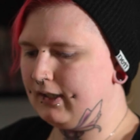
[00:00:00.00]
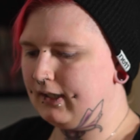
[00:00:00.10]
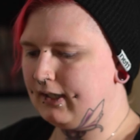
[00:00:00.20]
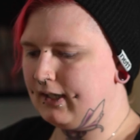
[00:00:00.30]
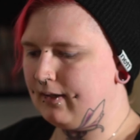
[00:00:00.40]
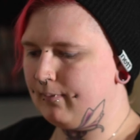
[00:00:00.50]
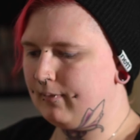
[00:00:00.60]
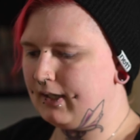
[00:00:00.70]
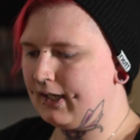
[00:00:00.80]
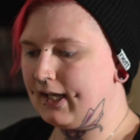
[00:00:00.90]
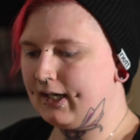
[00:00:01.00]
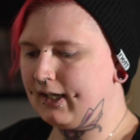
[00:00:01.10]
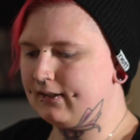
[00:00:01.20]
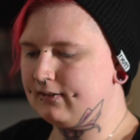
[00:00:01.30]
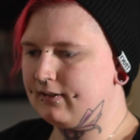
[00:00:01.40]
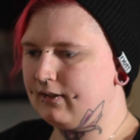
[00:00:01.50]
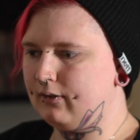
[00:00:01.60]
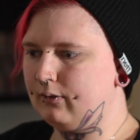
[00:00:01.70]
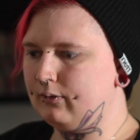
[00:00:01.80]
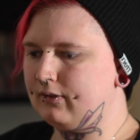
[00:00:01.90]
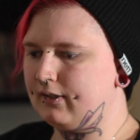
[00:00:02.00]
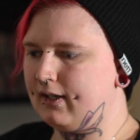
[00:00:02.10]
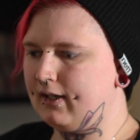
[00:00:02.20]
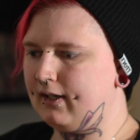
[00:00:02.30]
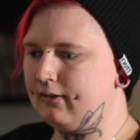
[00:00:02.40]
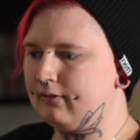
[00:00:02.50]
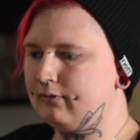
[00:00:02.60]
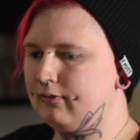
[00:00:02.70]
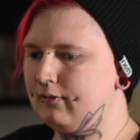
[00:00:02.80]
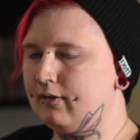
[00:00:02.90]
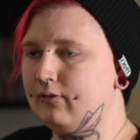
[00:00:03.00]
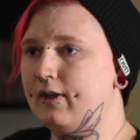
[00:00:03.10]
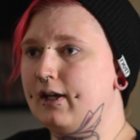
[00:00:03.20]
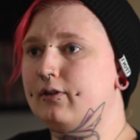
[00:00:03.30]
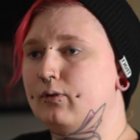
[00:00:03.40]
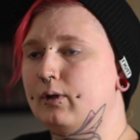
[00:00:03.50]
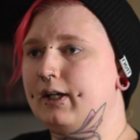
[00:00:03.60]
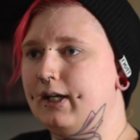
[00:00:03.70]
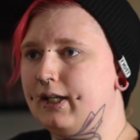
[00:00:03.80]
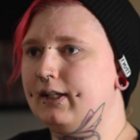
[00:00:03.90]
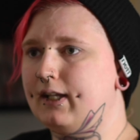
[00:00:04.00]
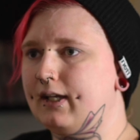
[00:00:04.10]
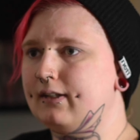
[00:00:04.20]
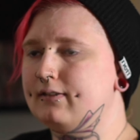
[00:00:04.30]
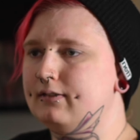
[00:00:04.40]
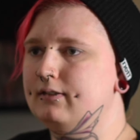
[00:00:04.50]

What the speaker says: again, against those Vader for cunning decks.